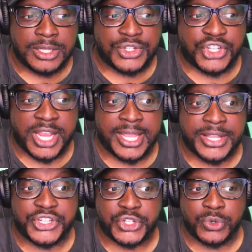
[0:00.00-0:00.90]

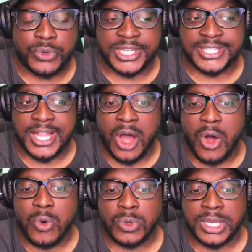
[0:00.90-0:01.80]
JSU is the
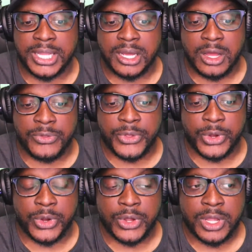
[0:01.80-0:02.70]
only
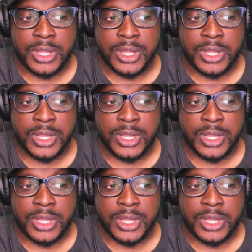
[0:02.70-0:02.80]
other